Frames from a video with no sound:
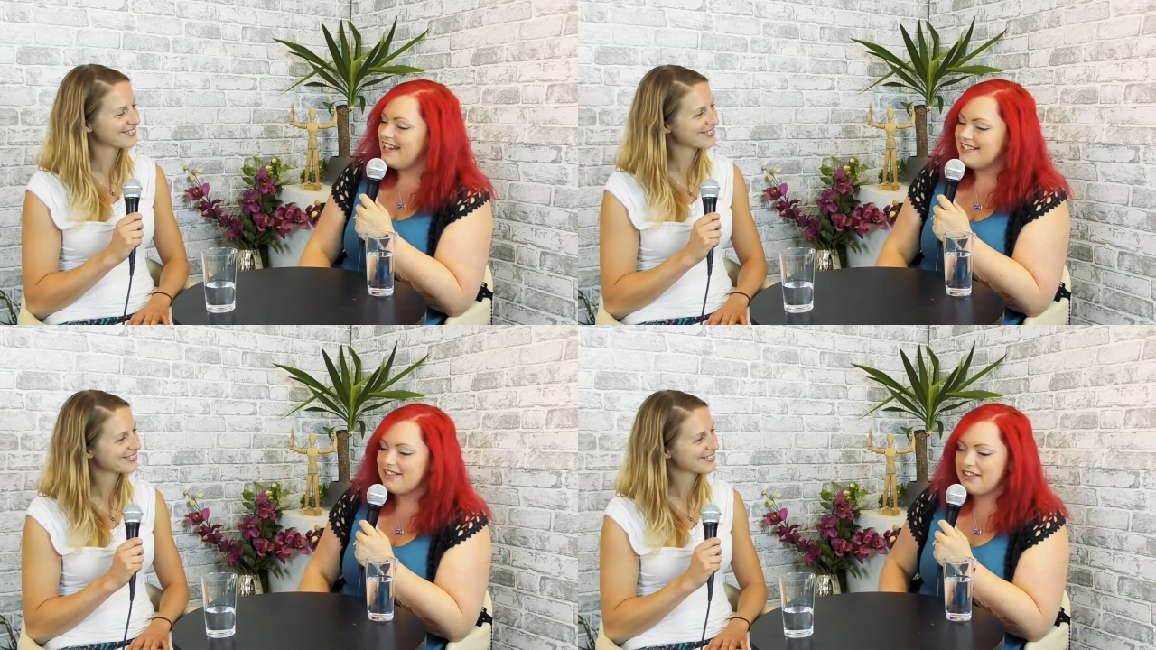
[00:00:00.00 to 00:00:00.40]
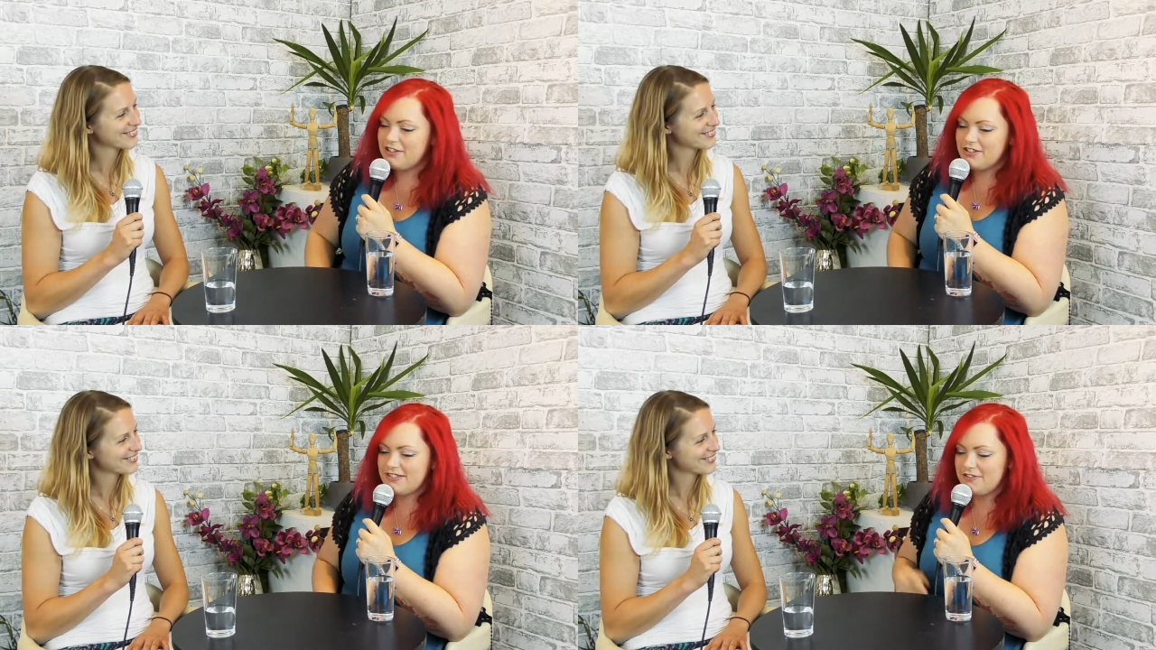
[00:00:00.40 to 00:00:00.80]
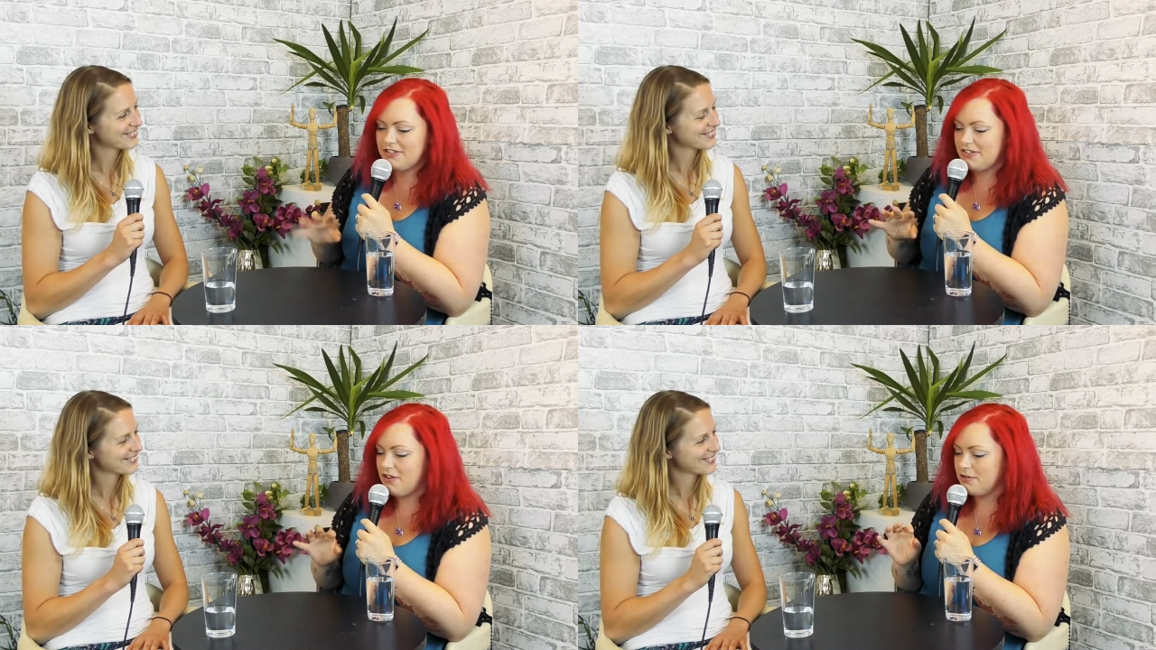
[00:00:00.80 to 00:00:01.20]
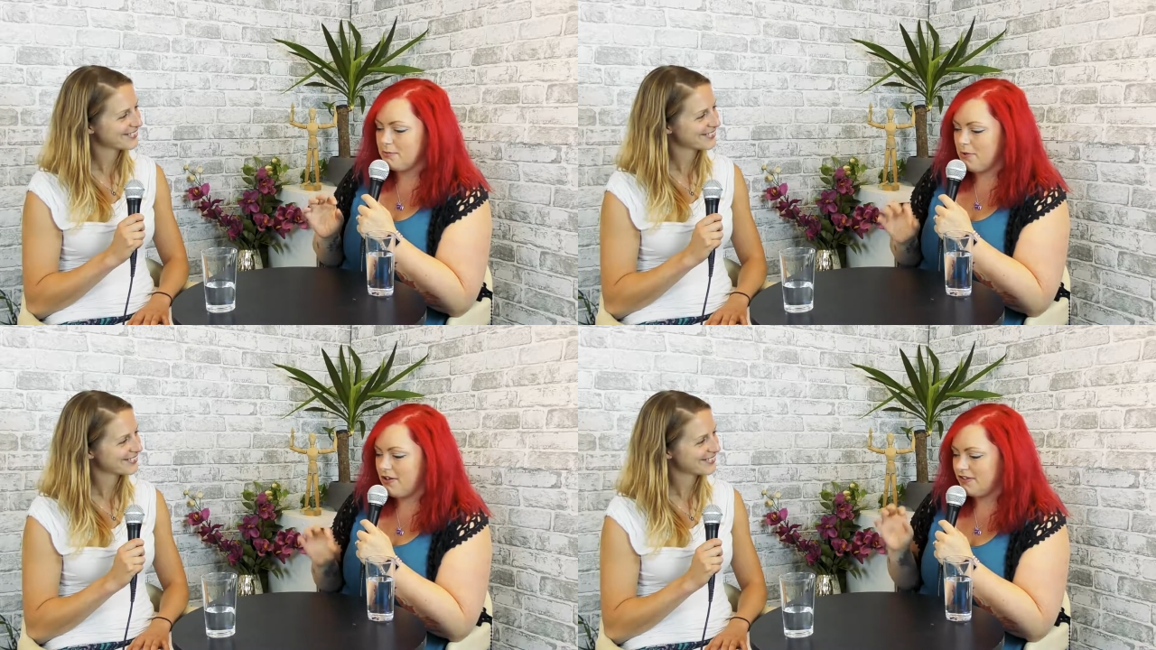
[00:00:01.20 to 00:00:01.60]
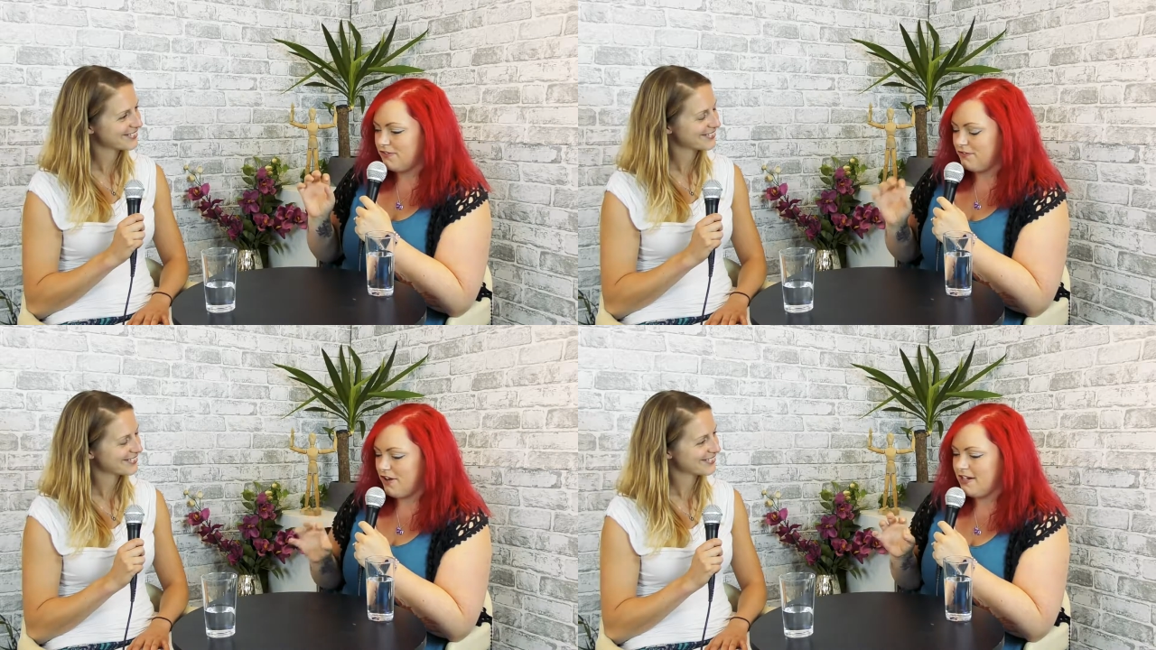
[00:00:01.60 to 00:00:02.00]
Speaker 1: it's like there are there are certain words
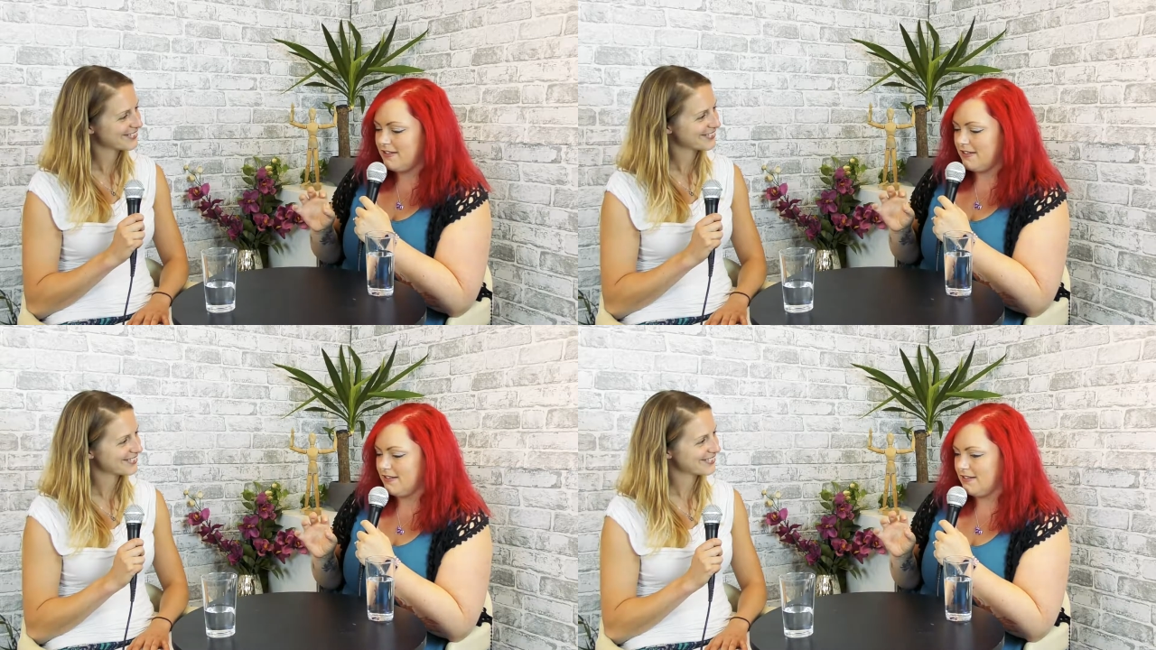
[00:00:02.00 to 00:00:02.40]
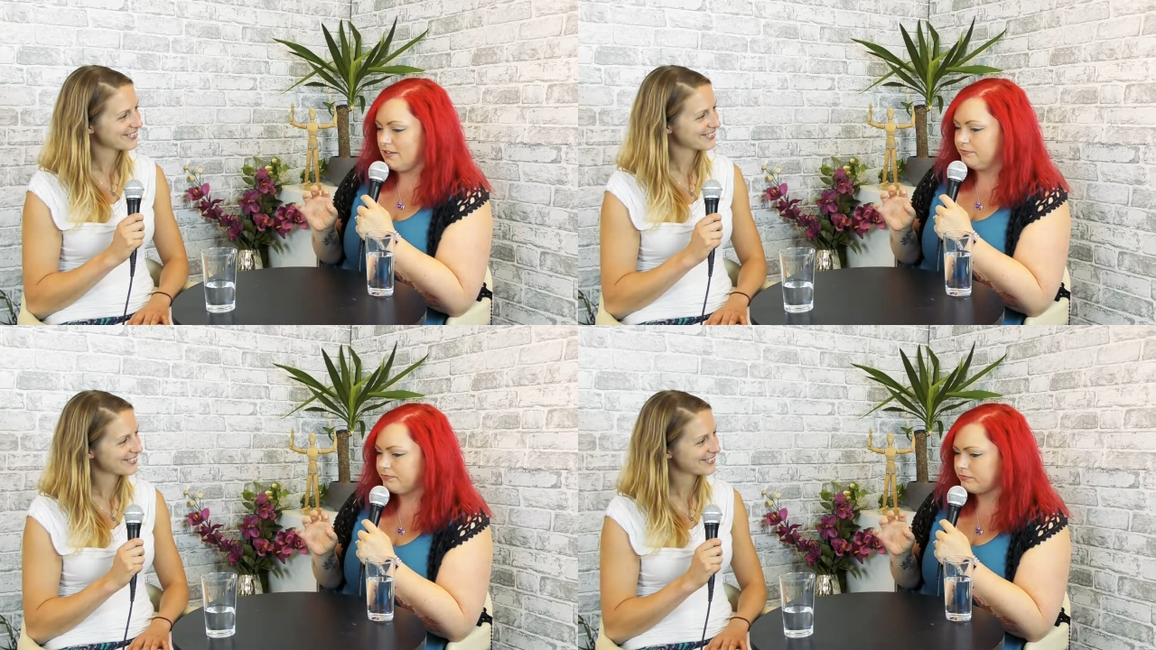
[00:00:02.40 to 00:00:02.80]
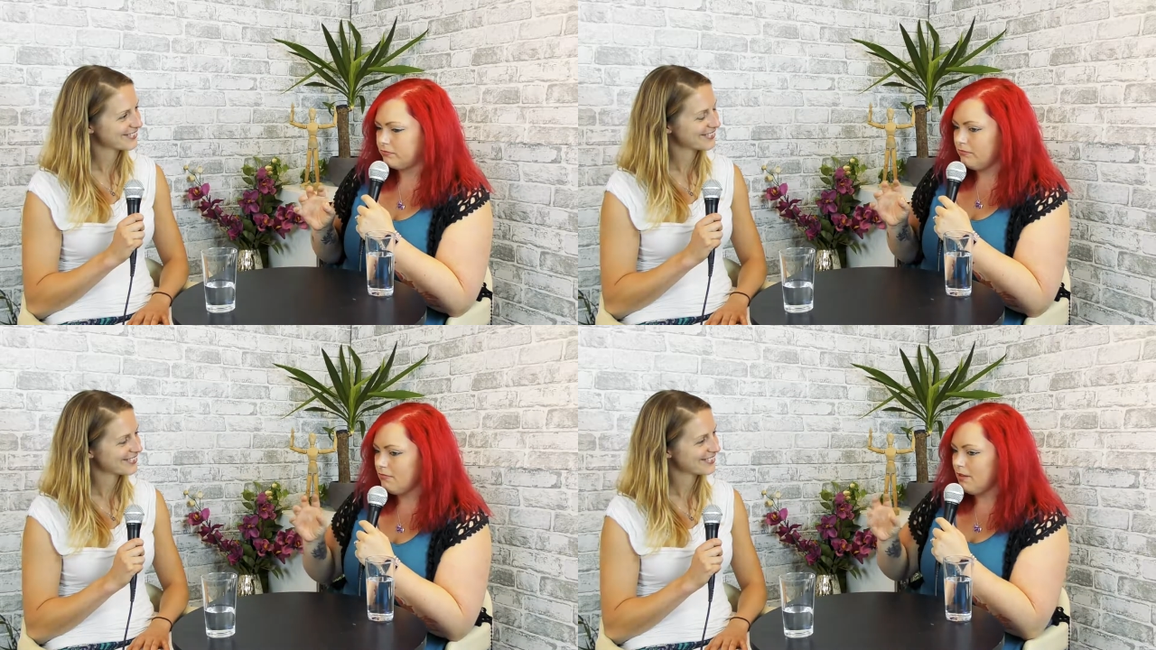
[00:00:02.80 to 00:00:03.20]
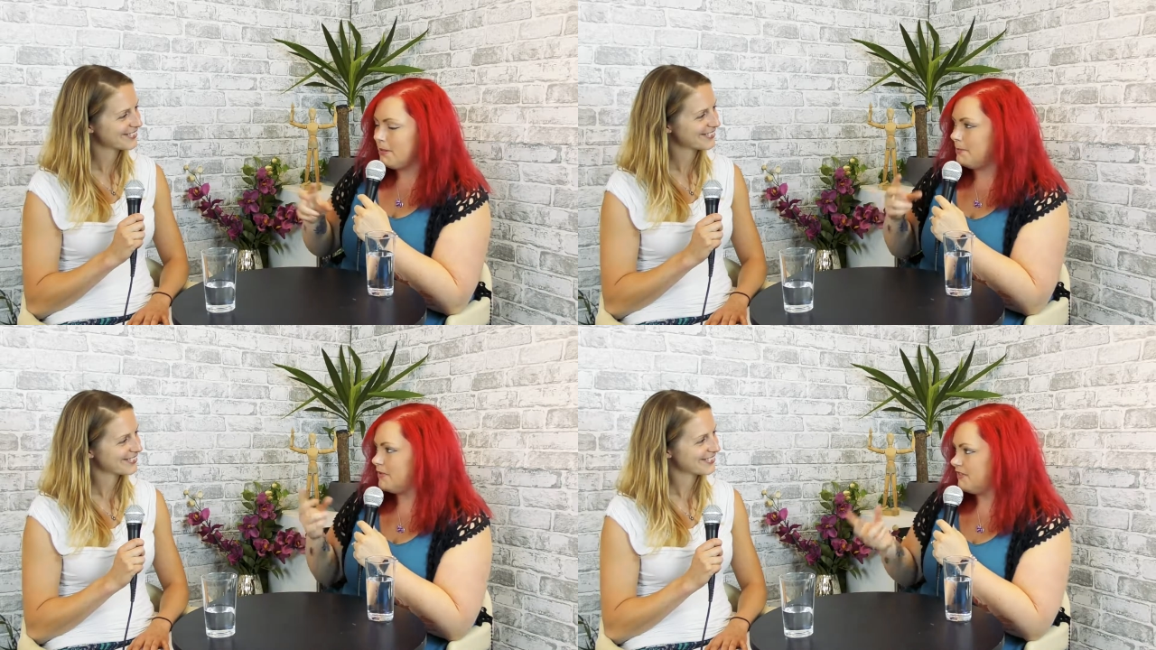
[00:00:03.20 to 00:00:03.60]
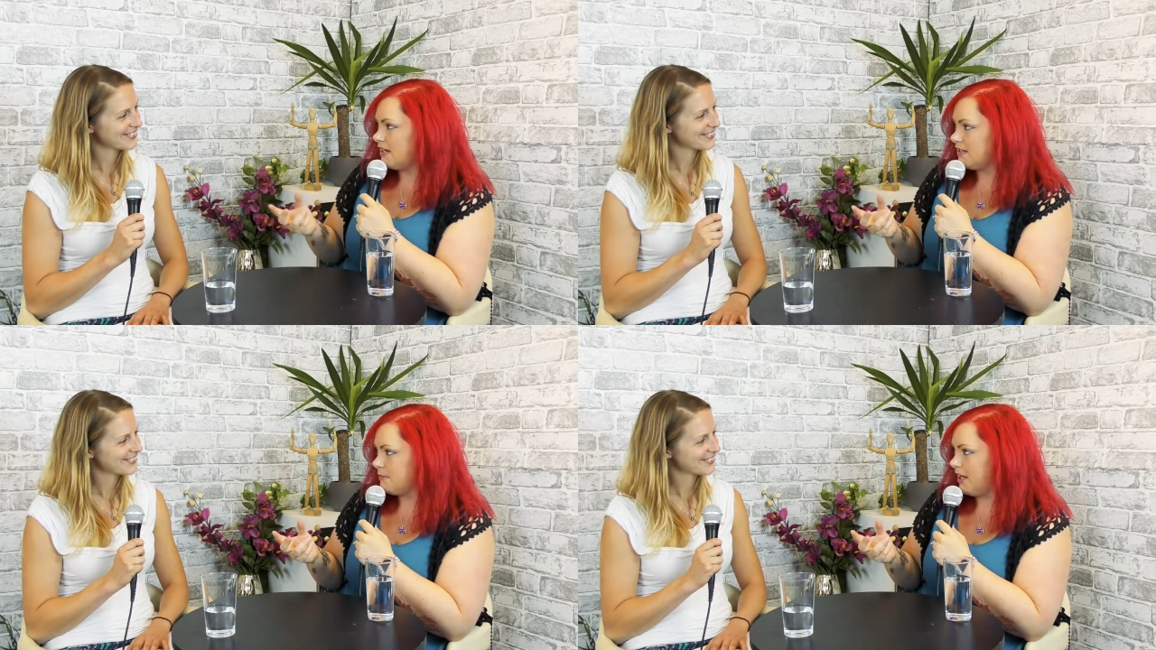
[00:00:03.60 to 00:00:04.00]
and phrases that people have
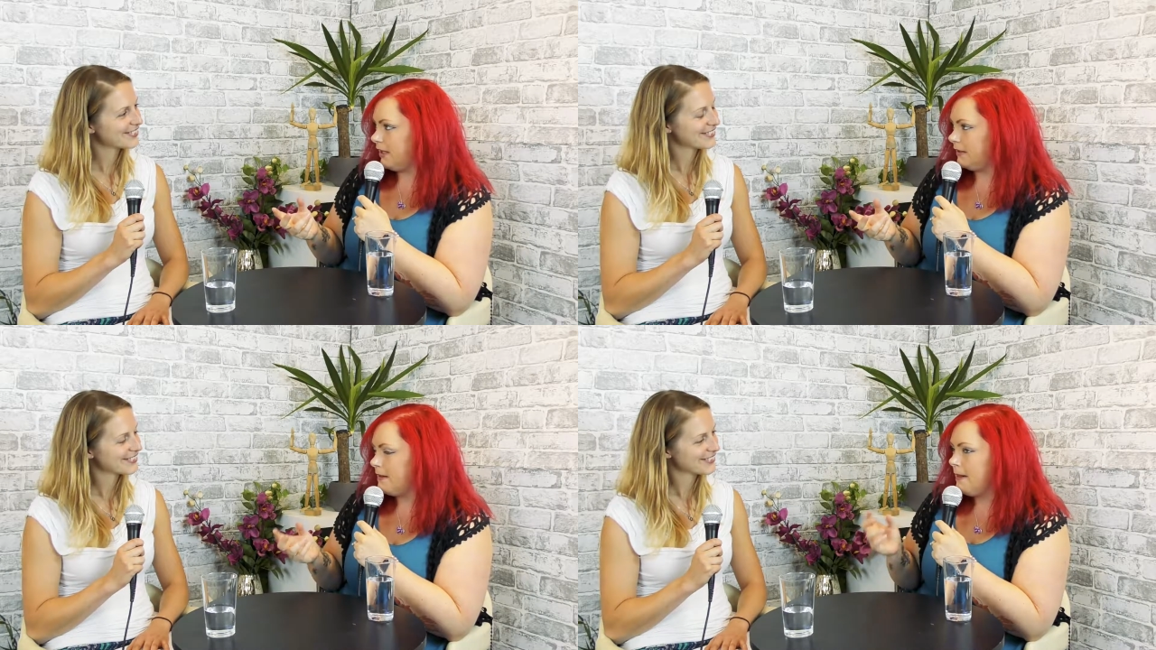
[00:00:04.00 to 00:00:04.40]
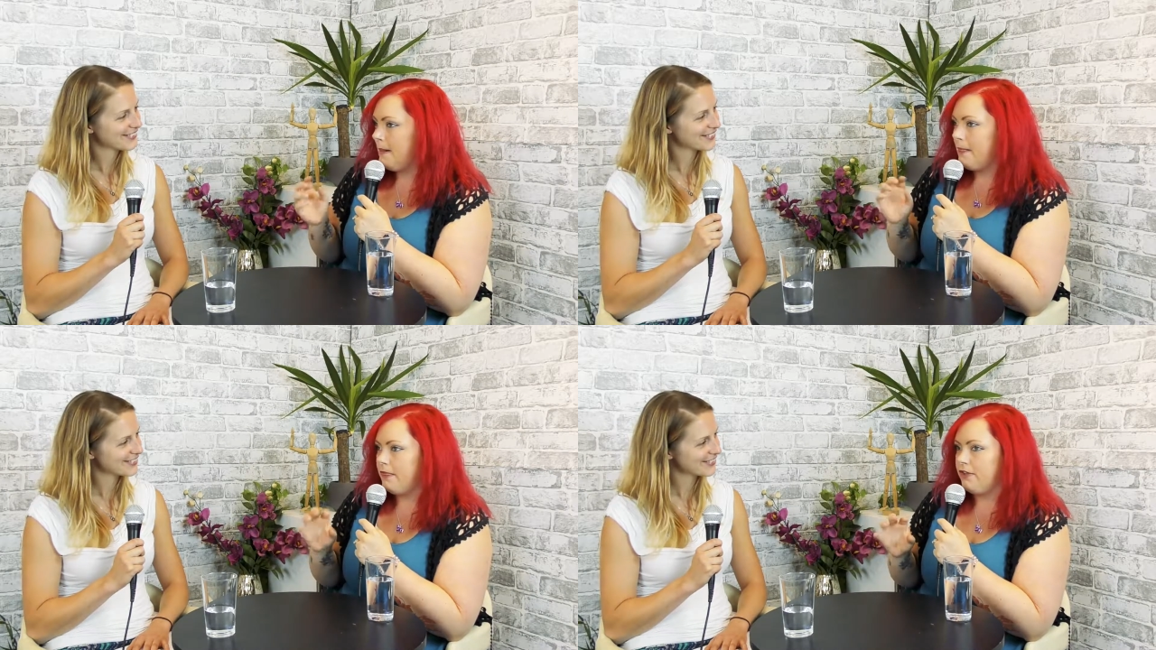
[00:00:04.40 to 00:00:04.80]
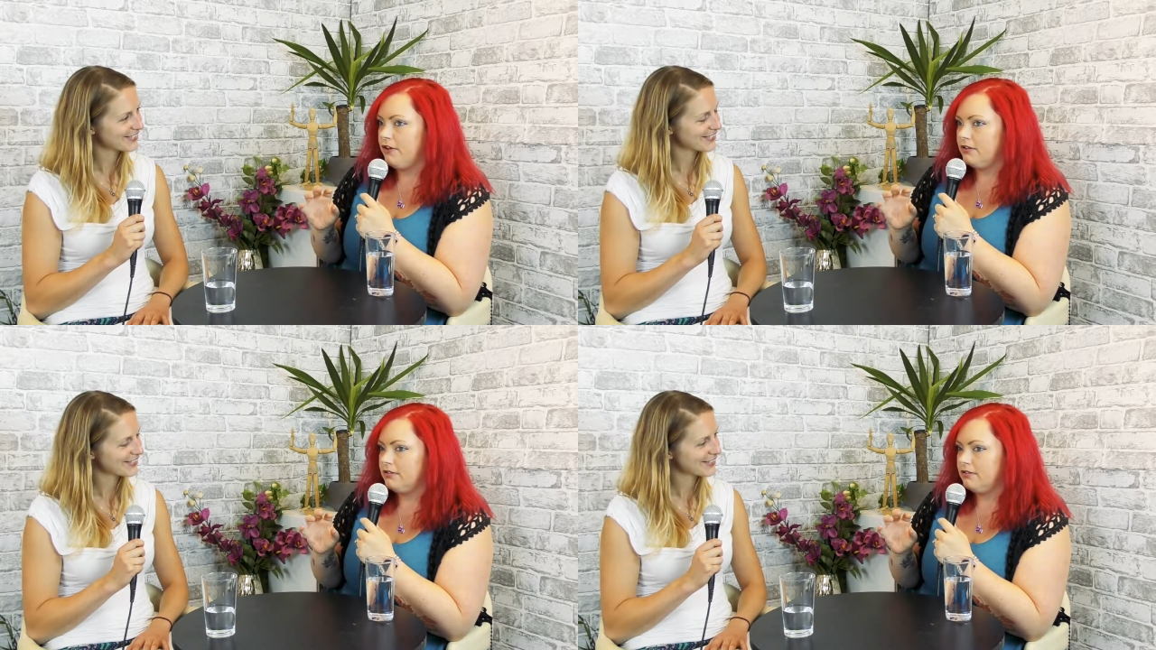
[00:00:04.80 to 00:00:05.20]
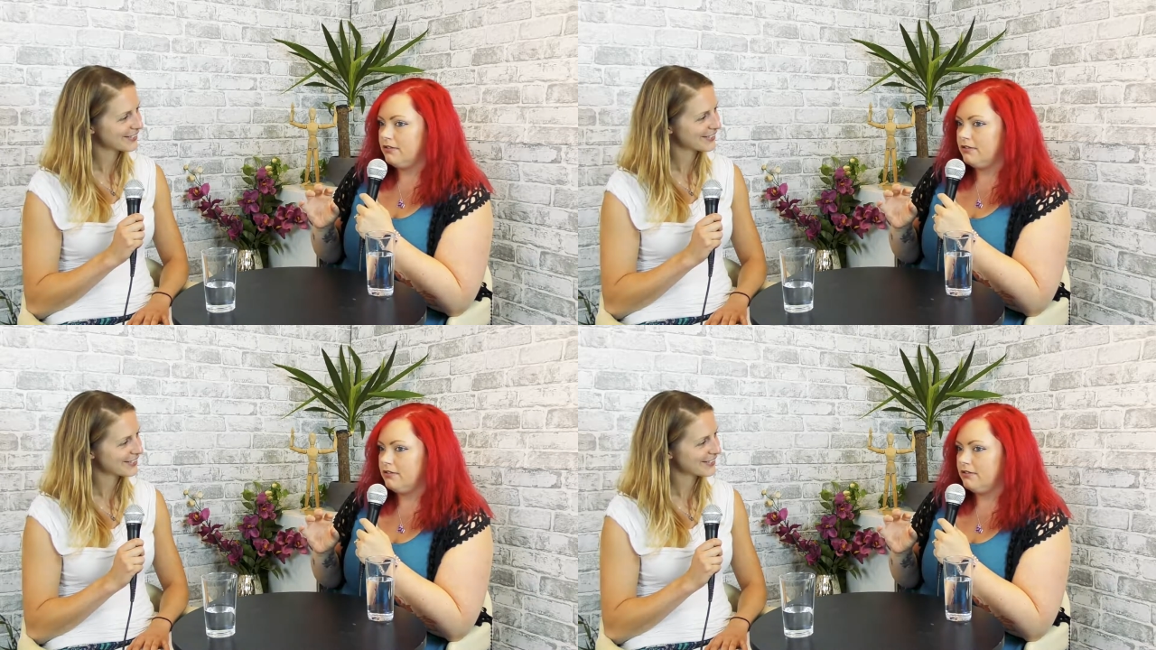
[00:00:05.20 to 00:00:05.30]
said to me that